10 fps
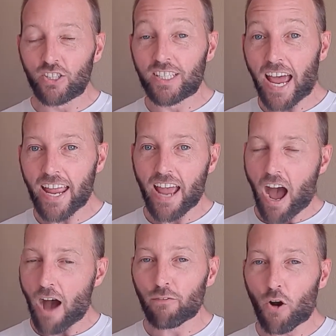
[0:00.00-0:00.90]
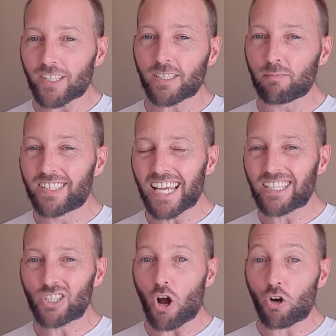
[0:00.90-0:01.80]
Today, I've got some
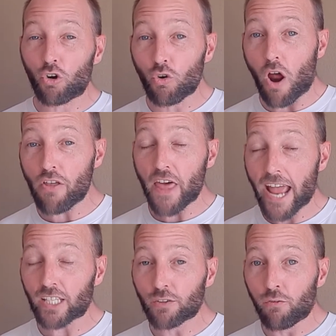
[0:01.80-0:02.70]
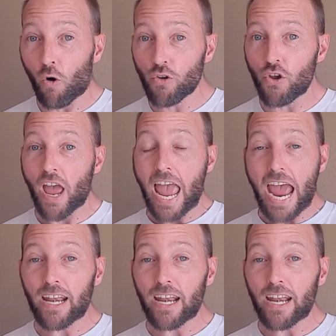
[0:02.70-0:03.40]
TikTok growth hacks for you,